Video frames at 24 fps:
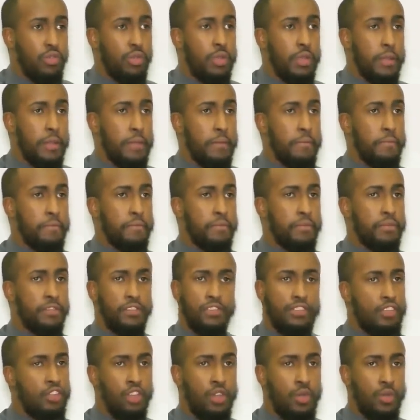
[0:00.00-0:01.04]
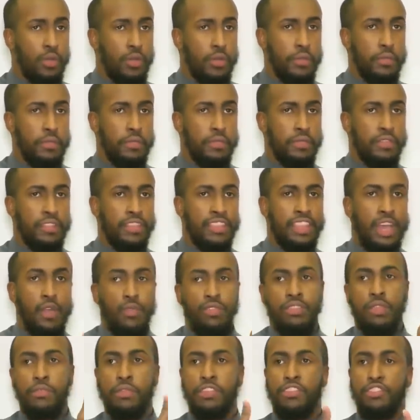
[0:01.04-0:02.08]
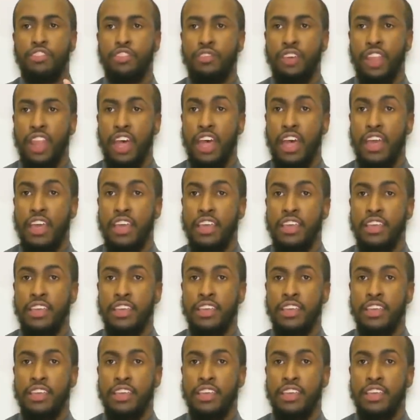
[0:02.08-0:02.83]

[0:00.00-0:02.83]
She said, no. That was the Messenger of Allah.